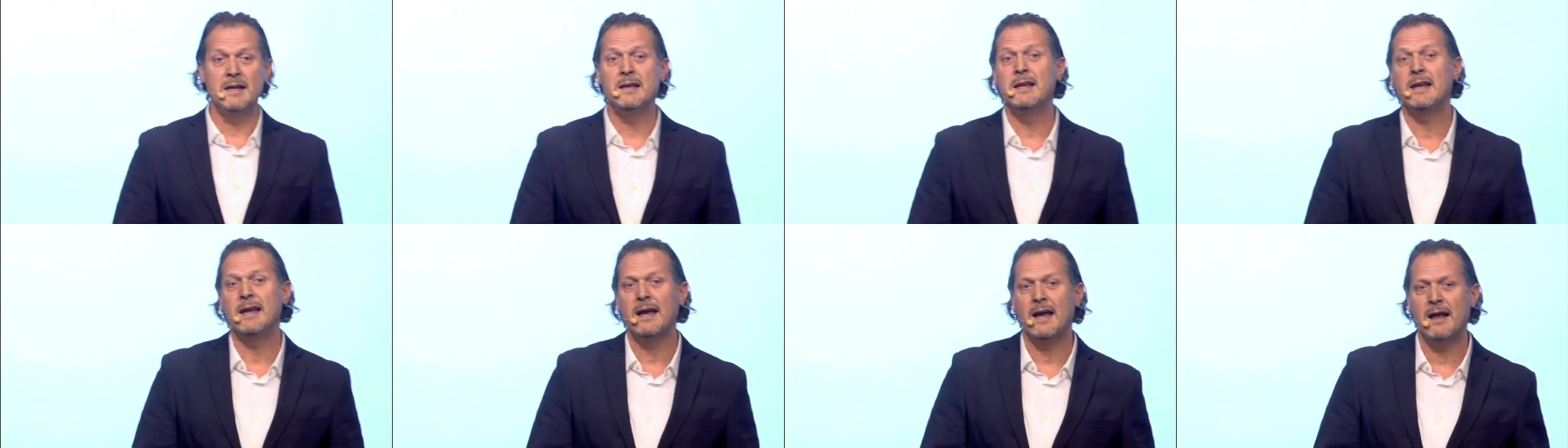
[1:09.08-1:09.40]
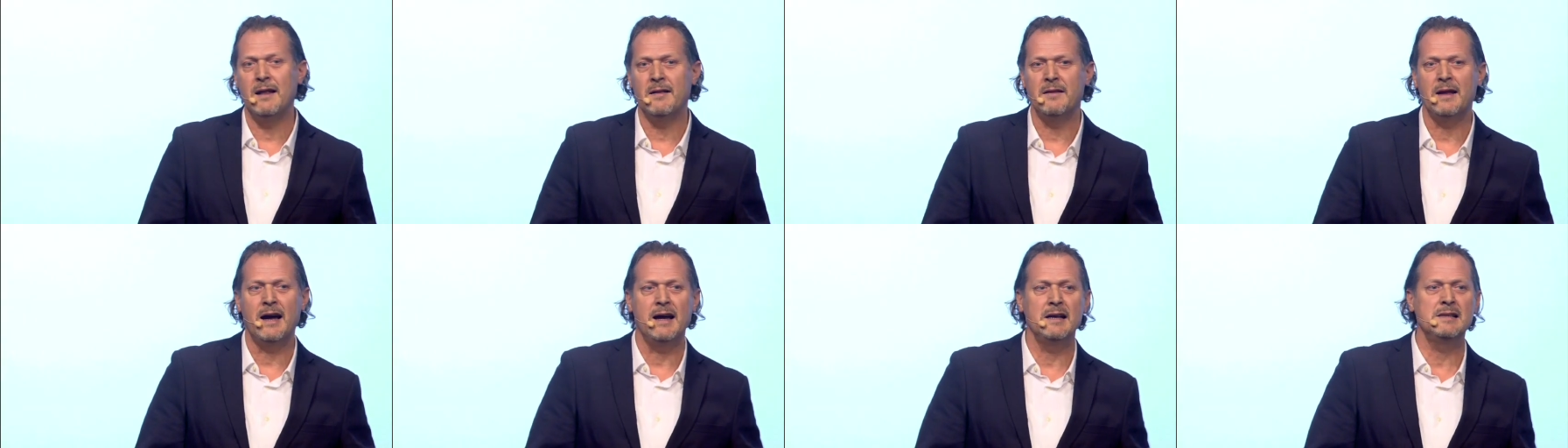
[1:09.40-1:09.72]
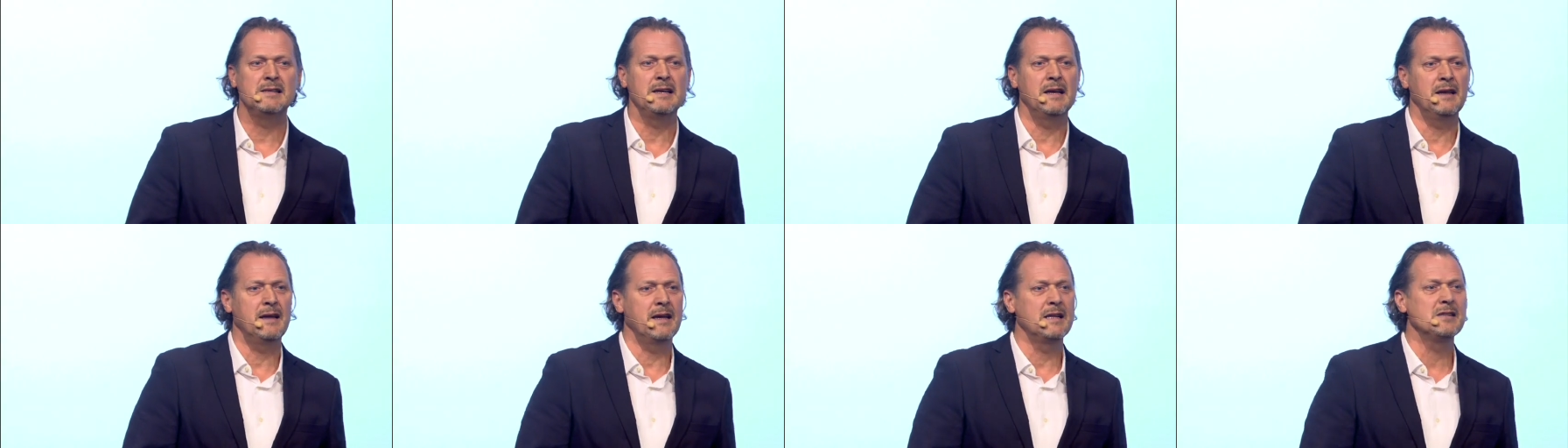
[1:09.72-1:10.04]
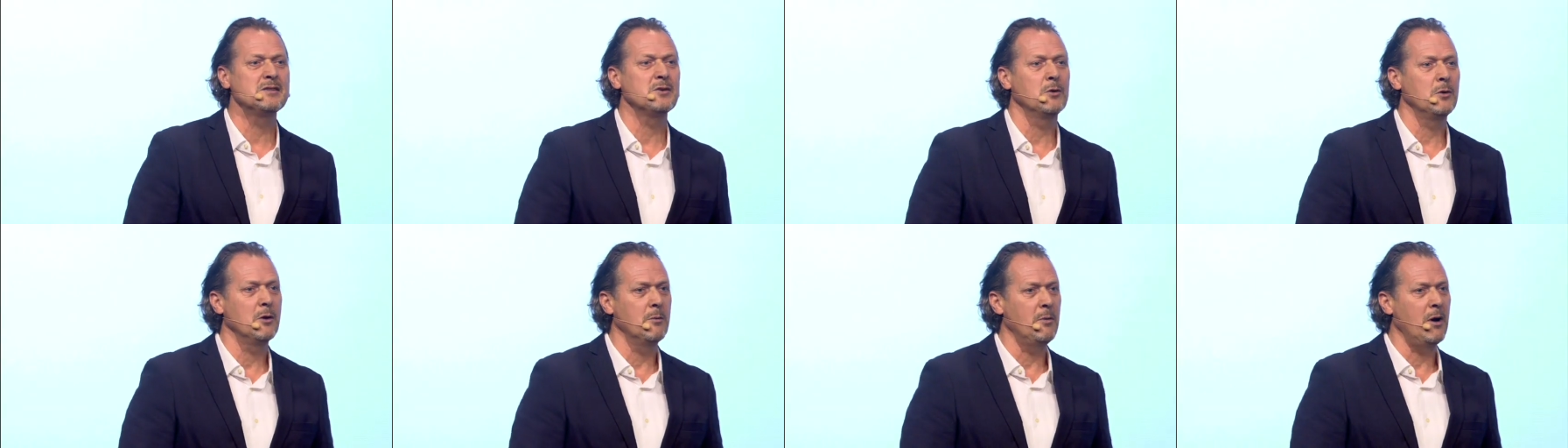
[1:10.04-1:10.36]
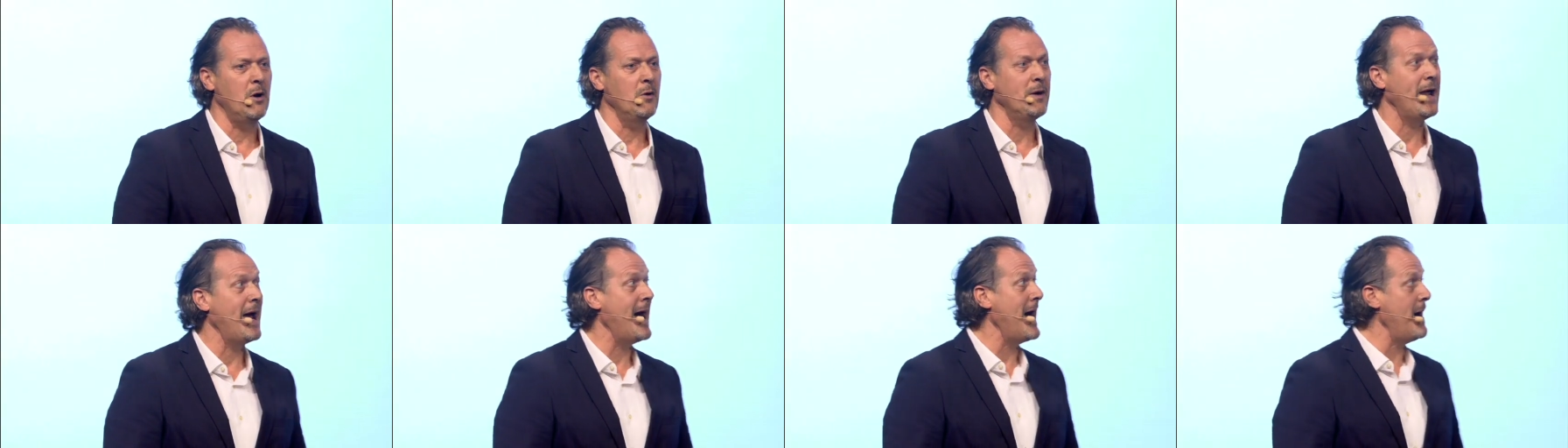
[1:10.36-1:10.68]
in the end, I think it's all
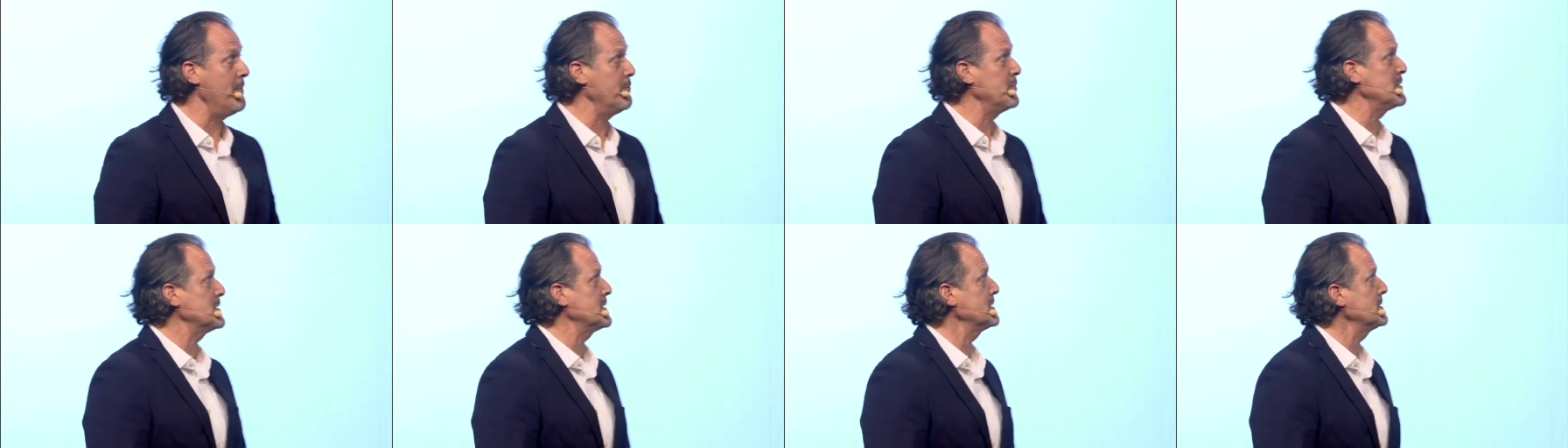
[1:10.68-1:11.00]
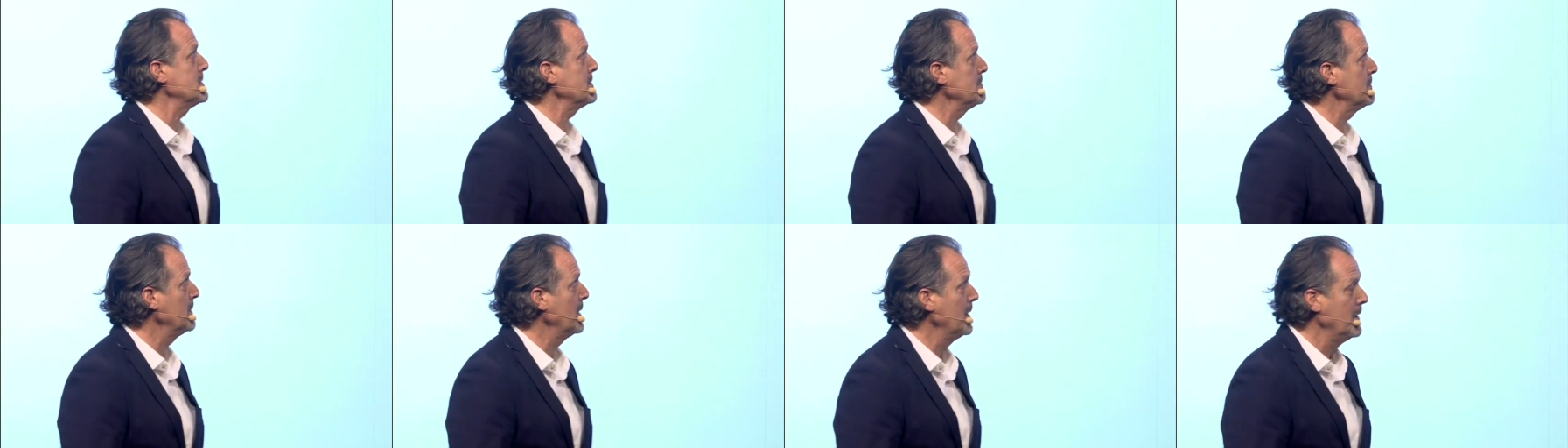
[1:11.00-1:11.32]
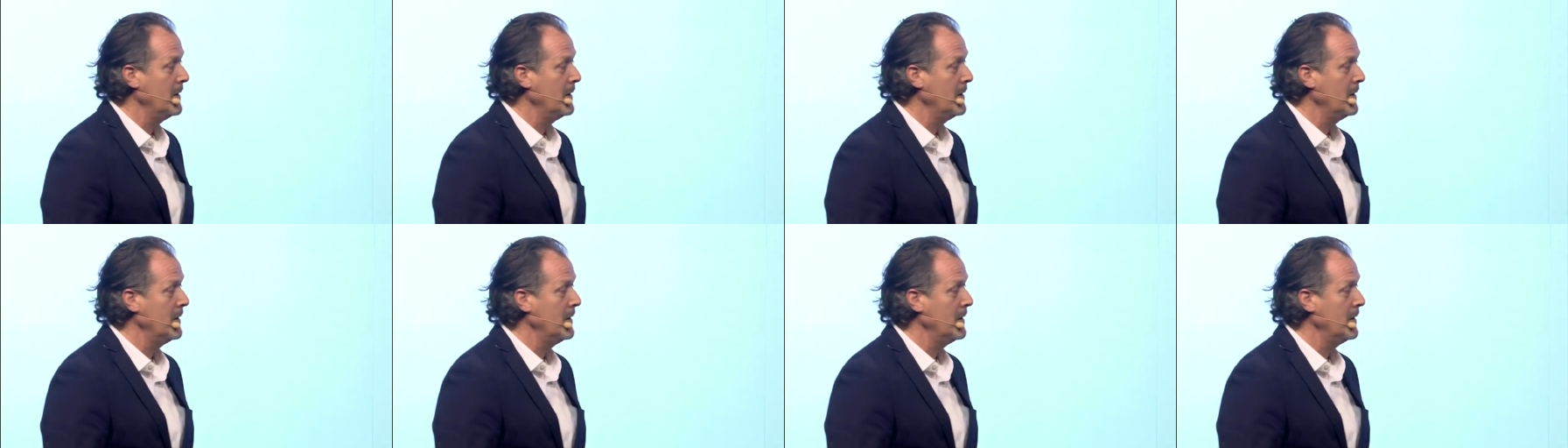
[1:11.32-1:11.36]
about apps.